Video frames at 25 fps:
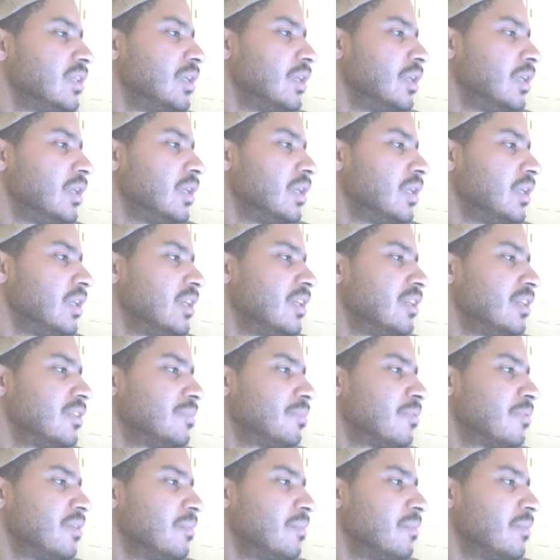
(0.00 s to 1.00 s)
again, and
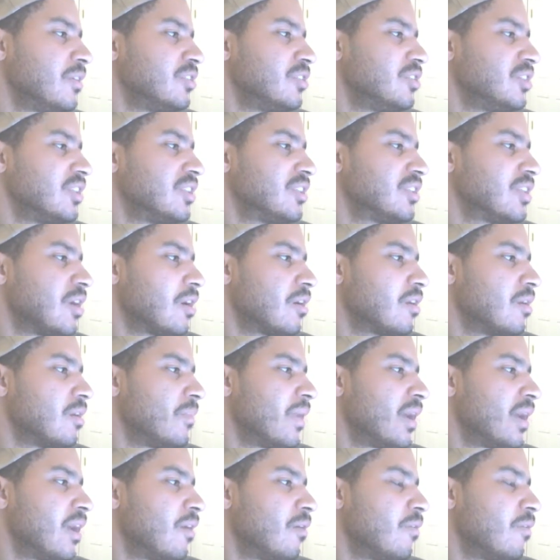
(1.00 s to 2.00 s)
it's pretty much just talking
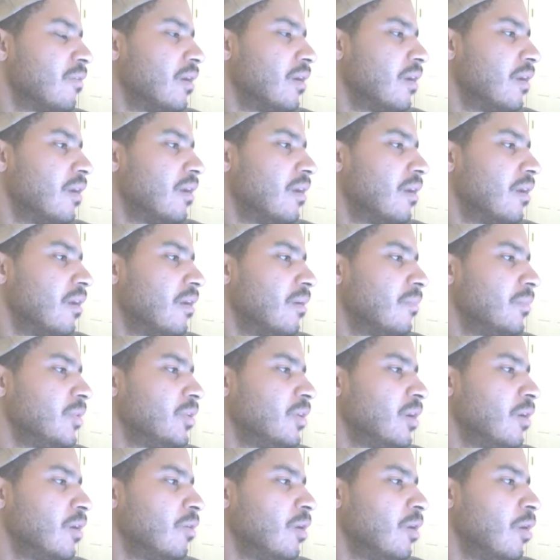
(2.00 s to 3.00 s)
about, um,
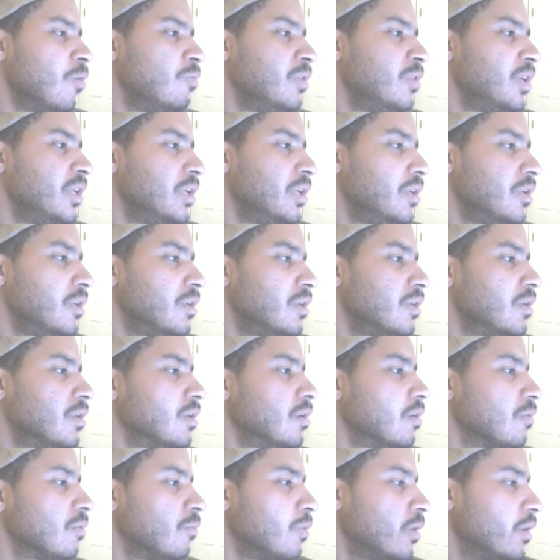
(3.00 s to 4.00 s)
you know, ODN
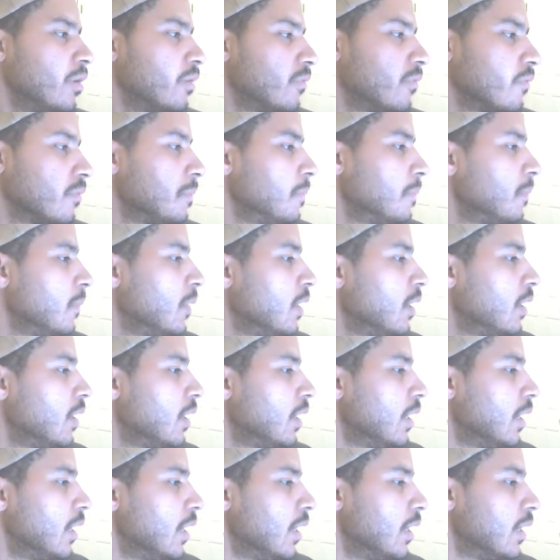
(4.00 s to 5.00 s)
or whatever.
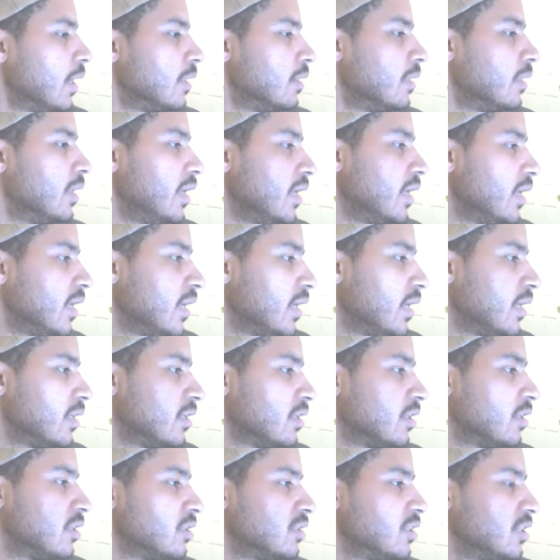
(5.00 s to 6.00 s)

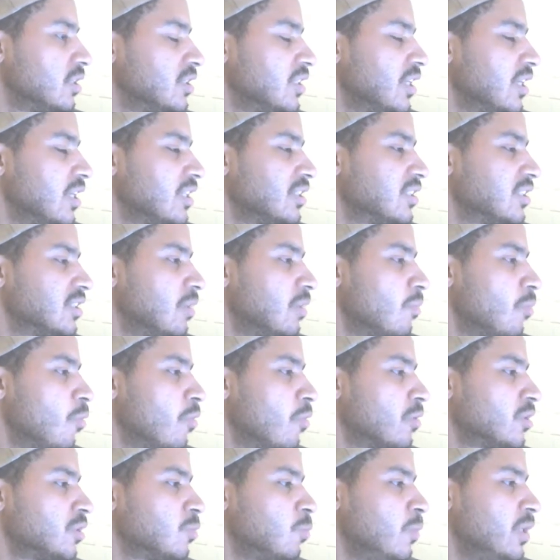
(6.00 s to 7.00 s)
Then she says some
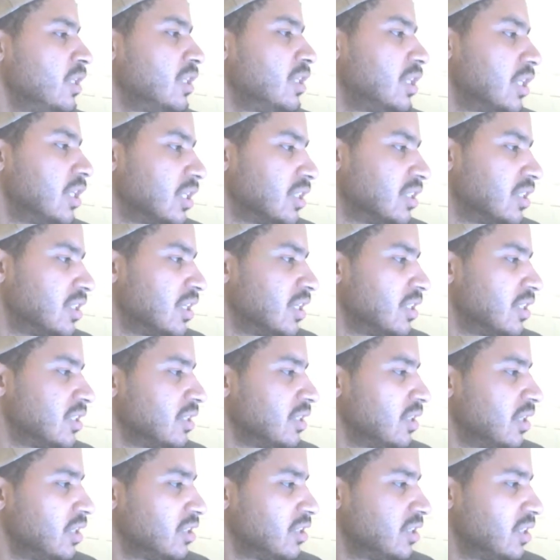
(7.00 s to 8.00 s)
more sweet kisses,
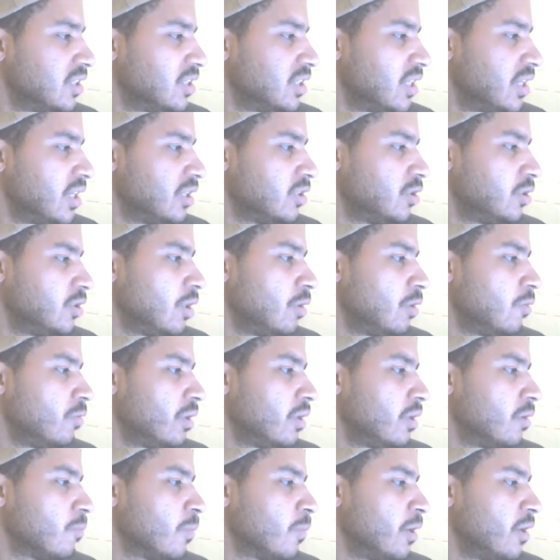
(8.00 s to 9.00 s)
and then she says, you know,
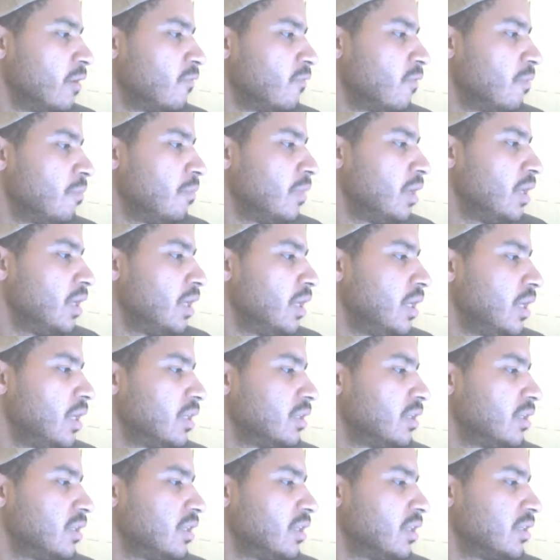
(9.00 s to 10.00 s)
get ready for me,
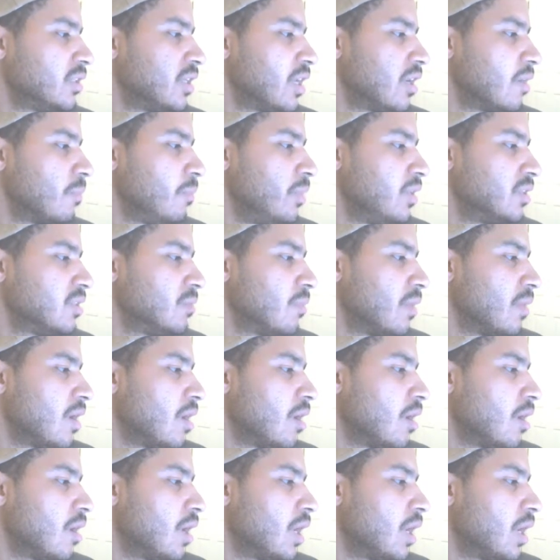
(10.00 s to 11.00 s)
and then take a piece of my
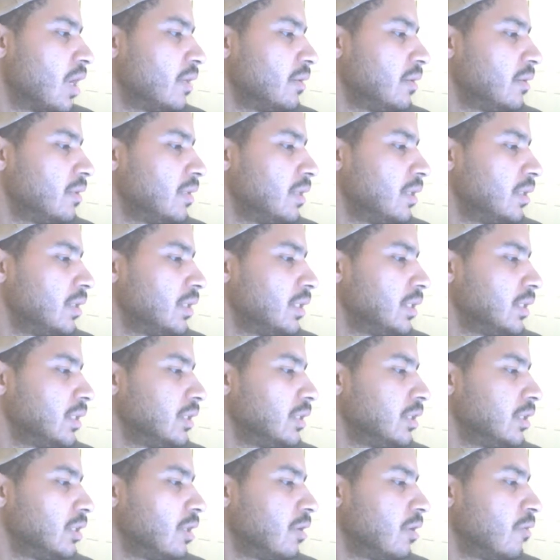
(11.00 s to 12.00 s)
heart, and
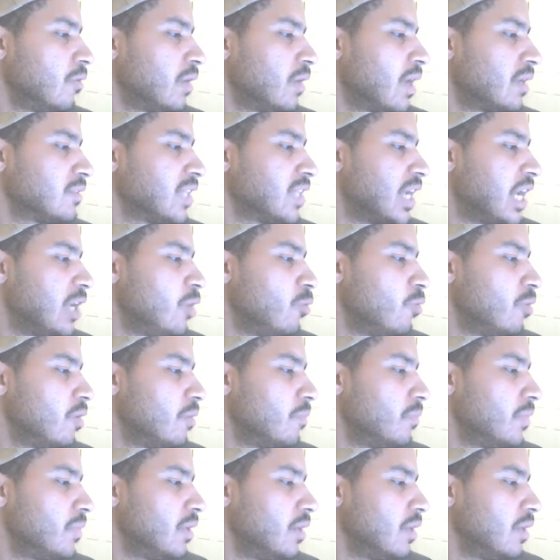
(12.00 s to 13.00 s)
then, you know, I'll tie you
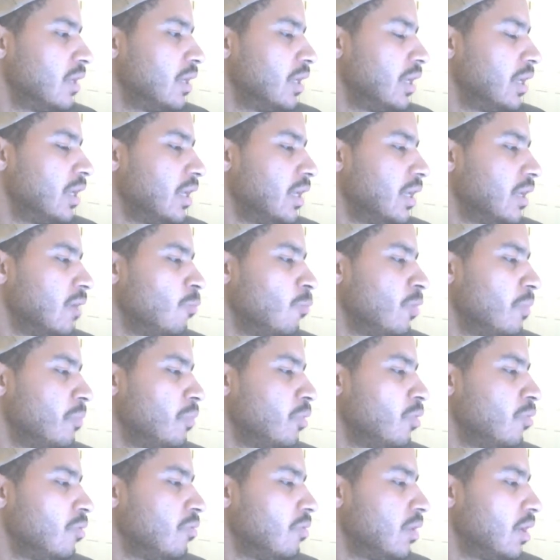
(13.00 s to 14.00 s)
up and whip
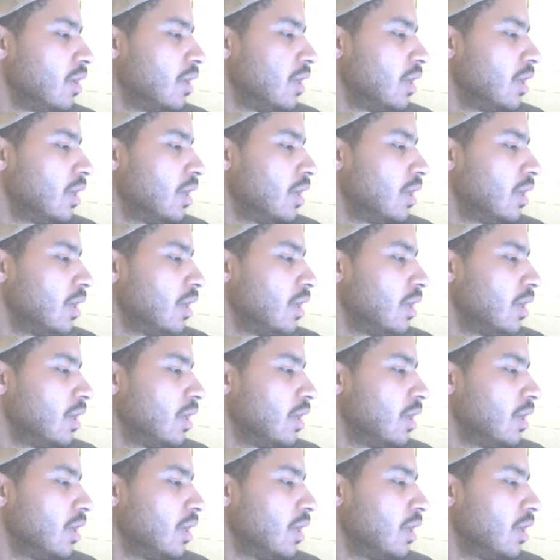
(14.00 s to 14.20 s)
you.